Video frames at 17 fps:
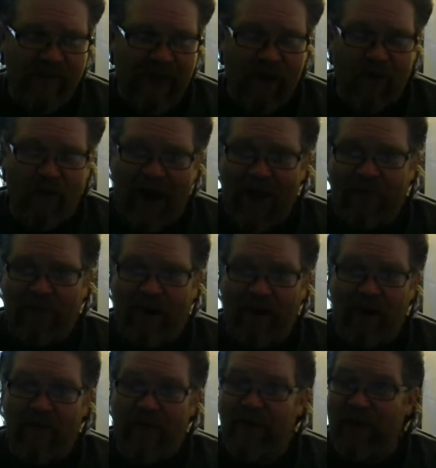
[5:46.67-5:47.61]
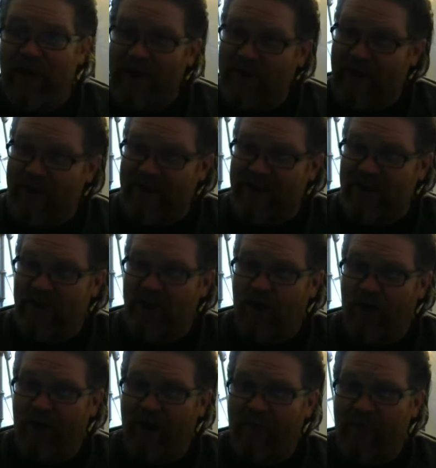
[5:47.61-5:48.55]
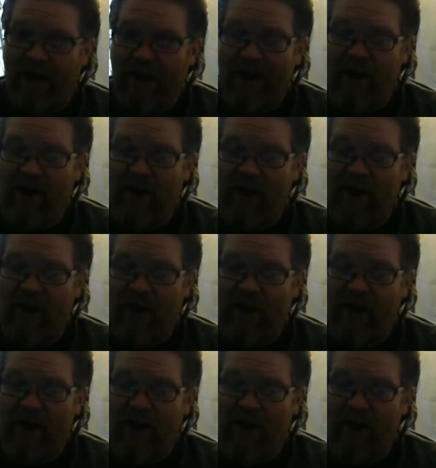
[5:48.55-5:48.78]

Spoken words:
They were out there, and then these pieces showed up, and